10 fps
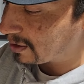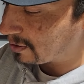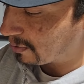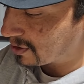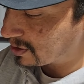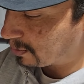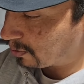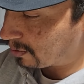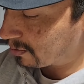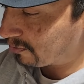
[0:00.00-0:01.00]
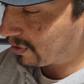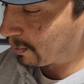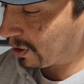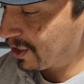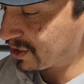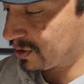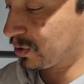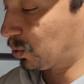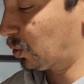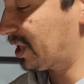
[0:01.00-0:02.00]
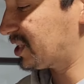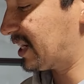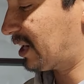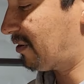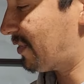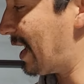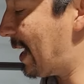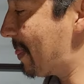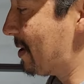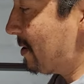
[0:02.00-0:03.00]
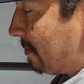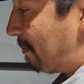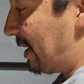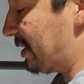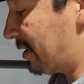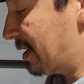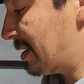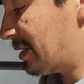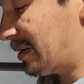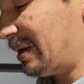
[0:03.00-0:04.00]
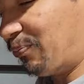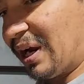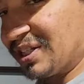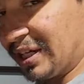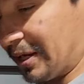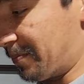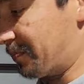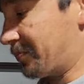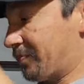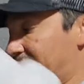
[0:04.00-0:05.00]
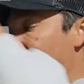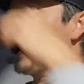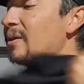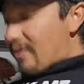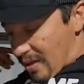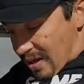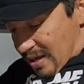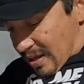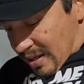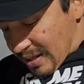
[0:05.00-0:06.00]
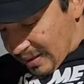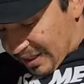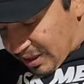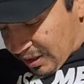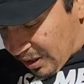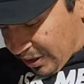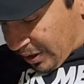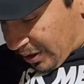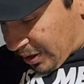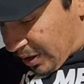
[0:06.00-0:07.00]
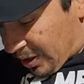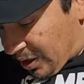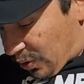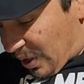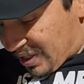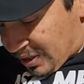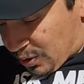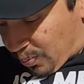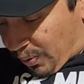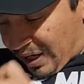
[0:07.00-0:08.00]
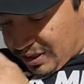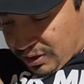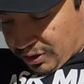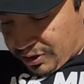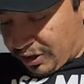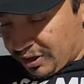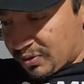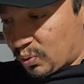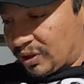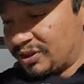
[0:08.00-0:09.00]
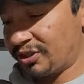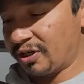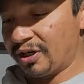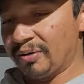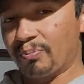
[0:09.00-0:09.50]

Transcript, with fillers: noticeable fibrillation. So we're gonna take care of that by heat pressing it. That's another reason to press your shirts once you're done